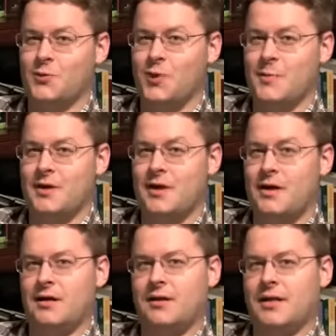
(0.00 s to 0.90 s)
that women
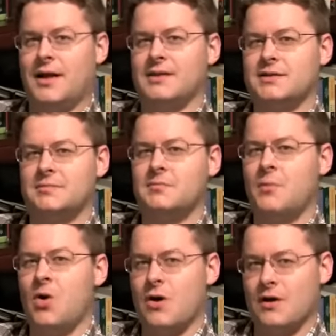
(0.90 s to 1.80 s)
are less
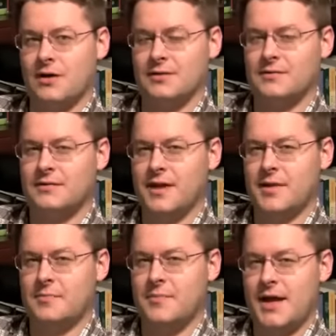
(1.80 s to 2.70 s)
moral
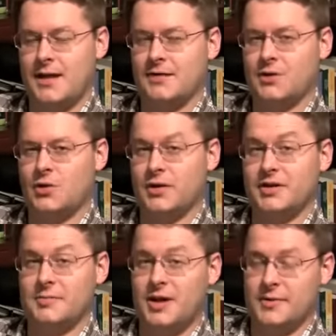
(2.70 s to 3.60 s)
than men,
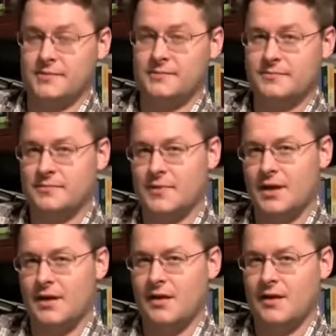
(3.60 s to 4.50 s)
according to Muhammad.
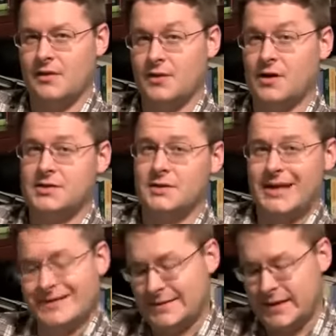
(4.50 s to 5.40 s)
They're also
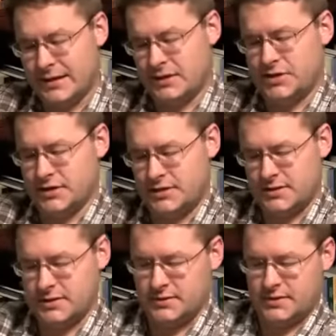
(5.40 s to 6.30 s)
less
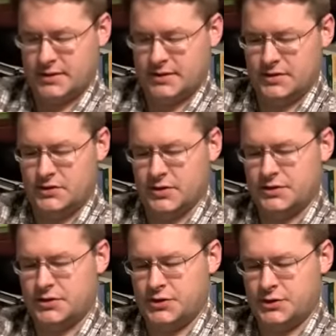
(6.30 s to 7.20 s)
intelligent. In Surah
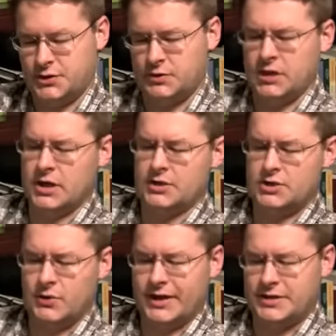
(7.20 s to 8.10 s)
2,
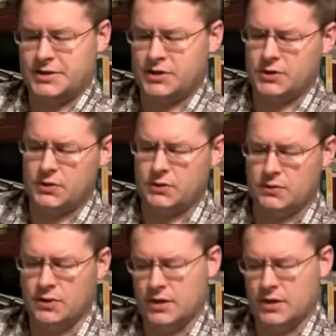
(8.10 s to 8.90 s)
282,